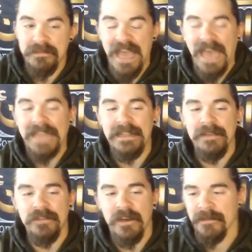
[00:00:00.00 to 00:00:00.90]
dad
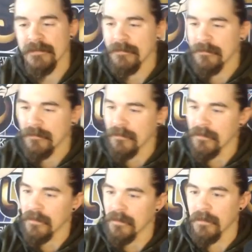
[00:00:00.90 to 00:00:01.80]
lives on.
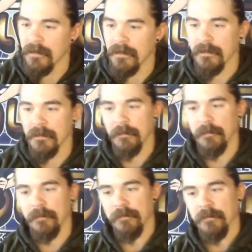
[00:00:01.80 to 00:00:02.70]

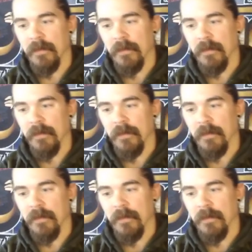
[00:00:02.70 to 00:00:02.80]
Ah,